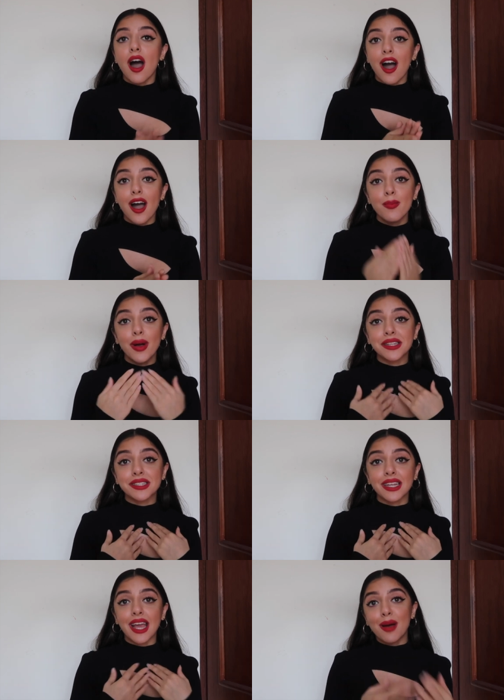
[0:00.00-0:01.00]
I
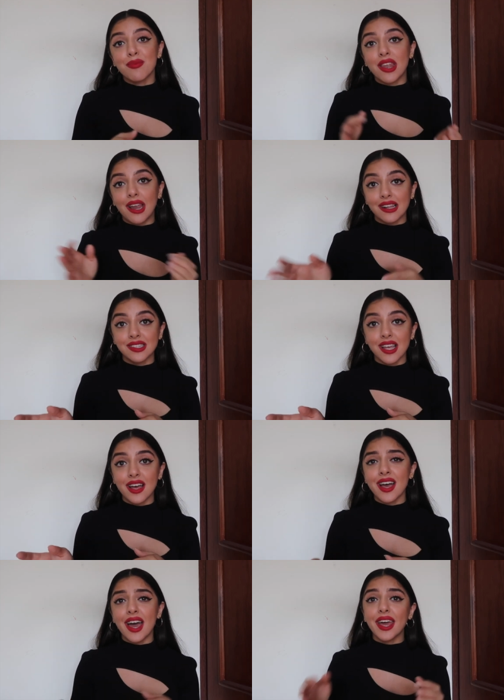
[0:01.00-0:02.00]
personally am the latter
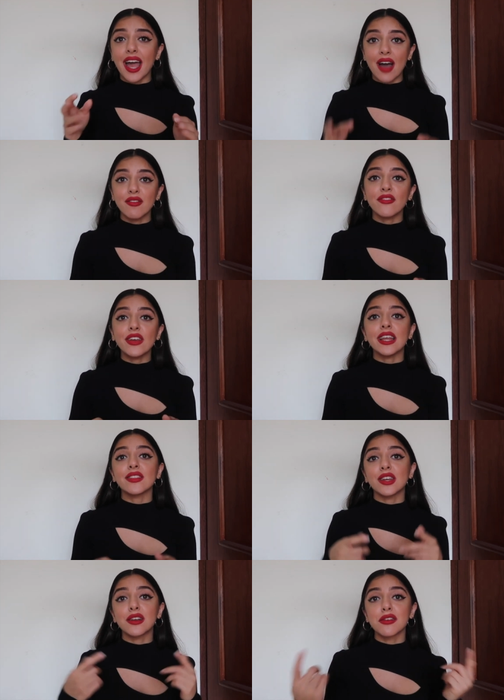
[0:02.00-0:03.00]
and I have a
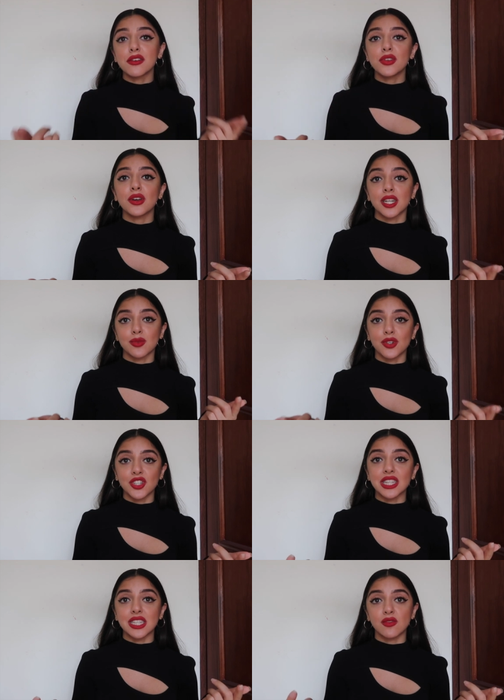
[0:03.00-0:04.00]
feeling that a lot of you guys
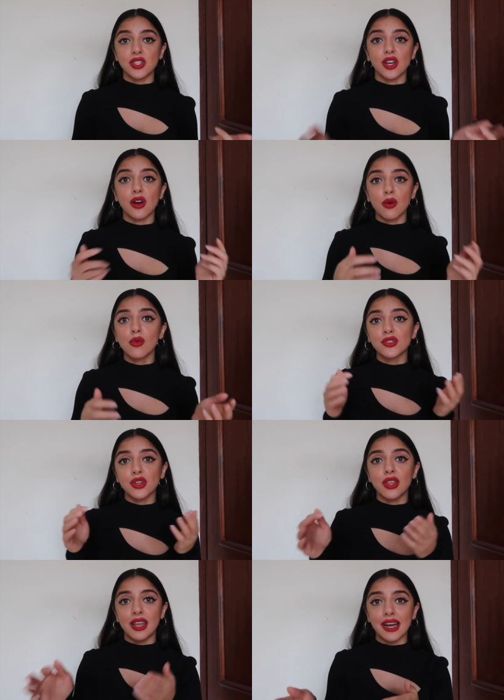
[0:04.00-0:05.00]
watching this video are
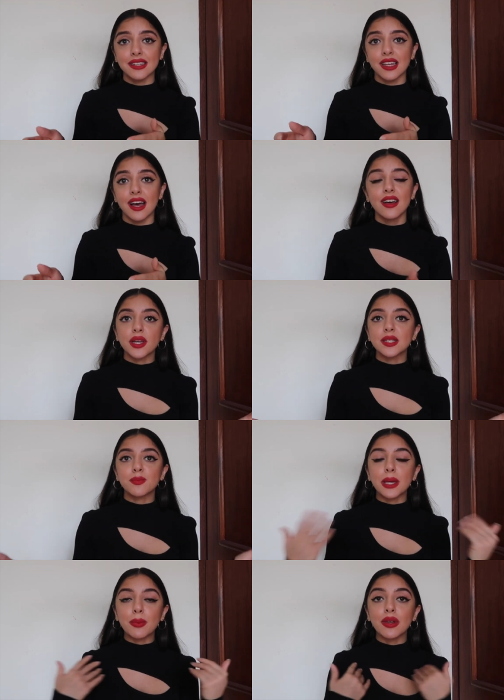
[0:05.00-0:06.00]
also the latter because
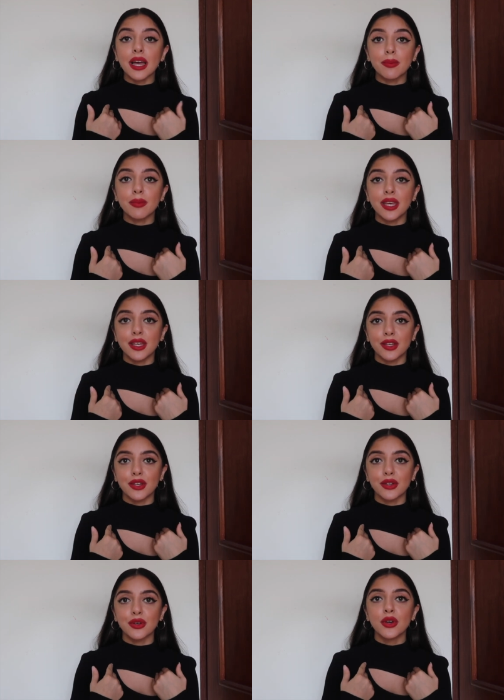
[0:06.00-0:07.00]
people like me
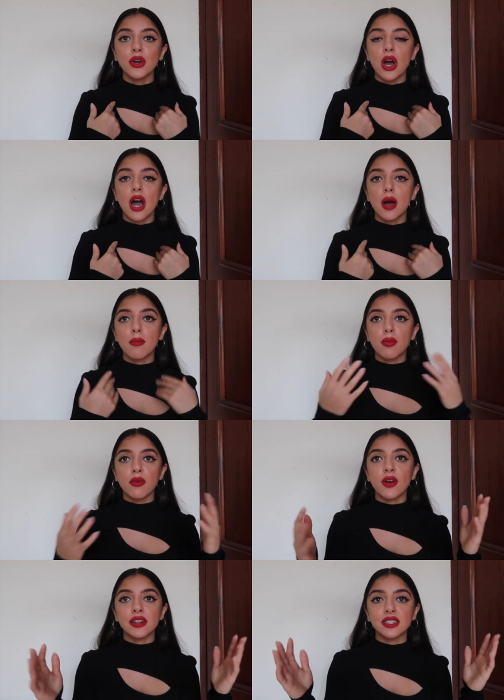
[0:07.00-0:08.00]
who um,
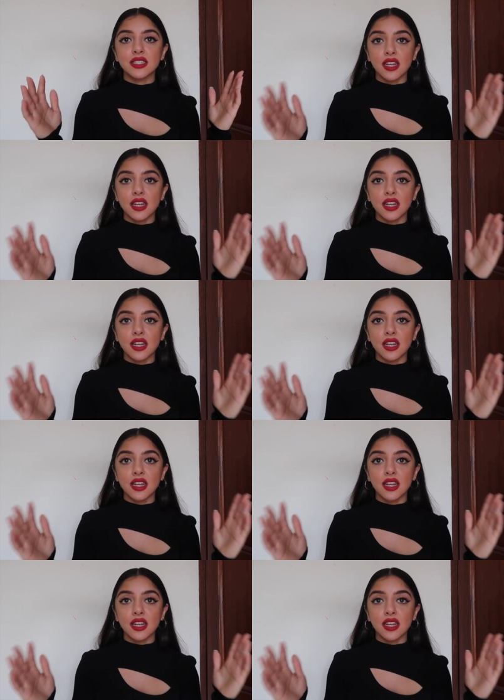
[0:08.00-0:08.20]
prefer to